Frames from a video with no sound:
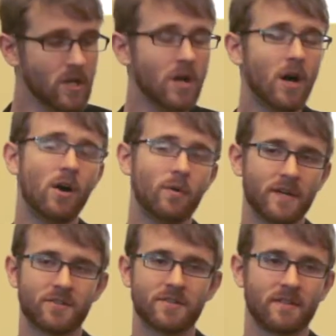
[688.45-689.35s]
Oh, an
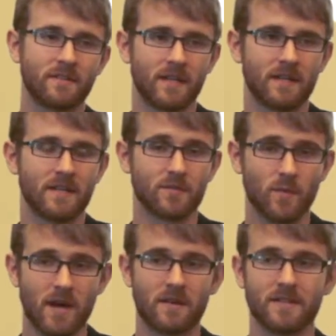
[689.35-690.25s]
interesting thing as
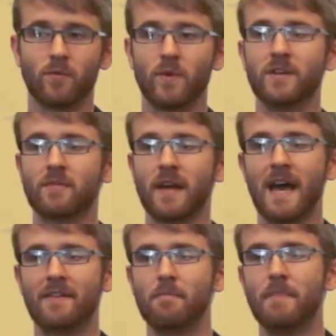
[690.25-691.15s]
well is that we don't
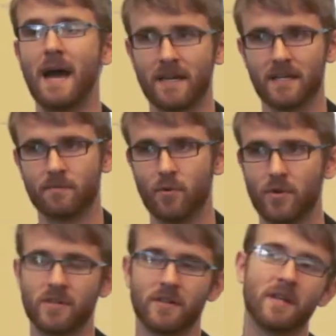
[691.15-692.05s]
have a back-end
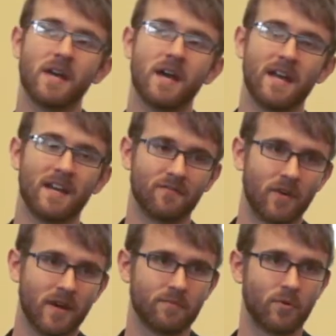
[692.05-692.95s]
portion and a
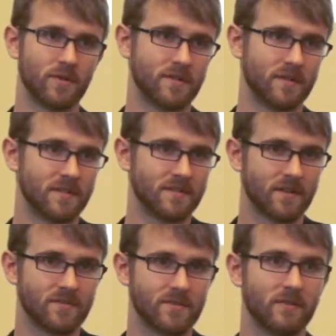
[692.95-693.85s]
front-end portion to the
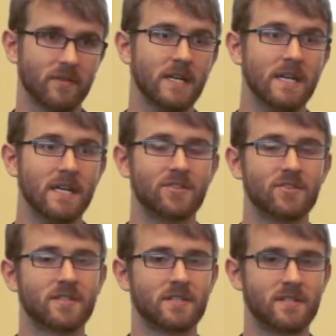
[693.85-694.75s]
signal server. It's
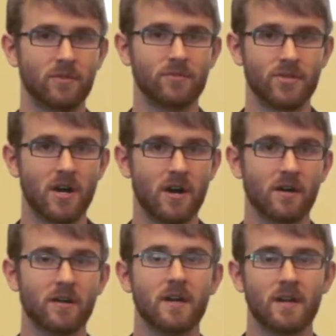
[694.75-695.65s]
just a single jar
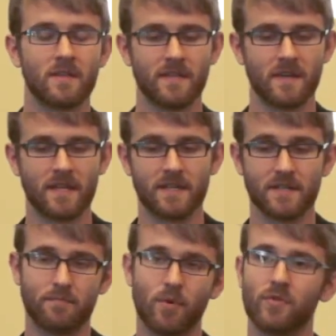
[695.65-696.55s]
that does
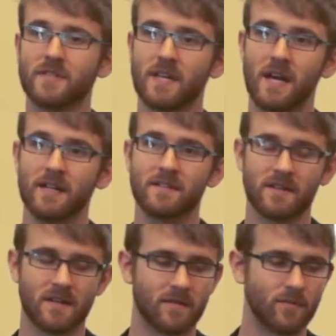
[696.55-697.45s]
both sides,
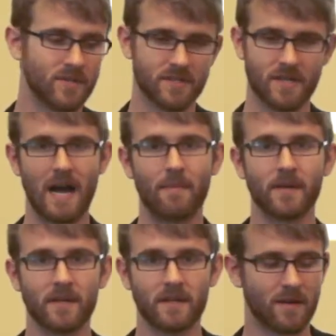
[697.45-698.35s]
and then we just copy
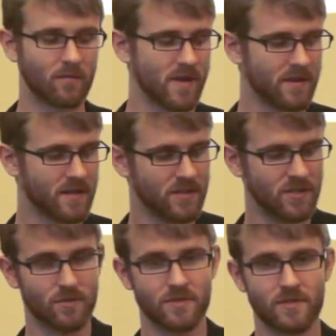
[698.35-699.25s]
it. And we can
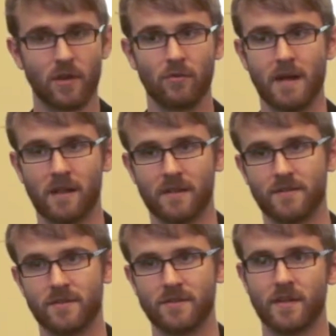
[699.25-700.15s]
use load
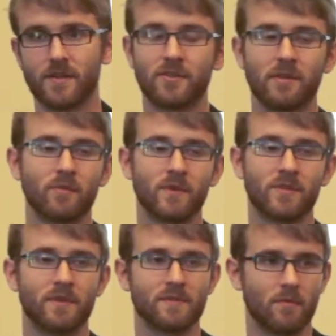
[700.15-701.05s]
balancers to determine which
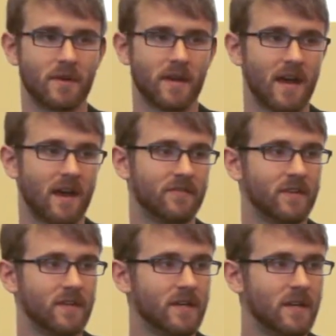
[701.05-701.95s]
ones we want to have,
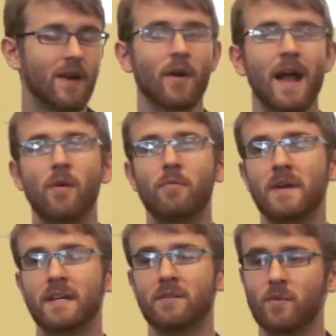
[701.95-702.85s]
or how
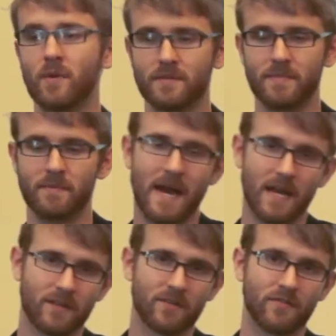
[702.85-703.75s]
many we want to be
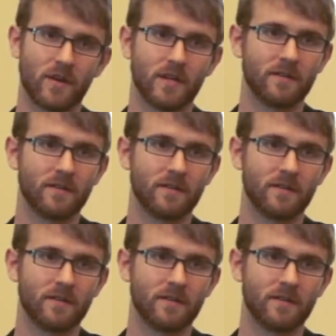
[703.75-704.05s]
back-end or front-end.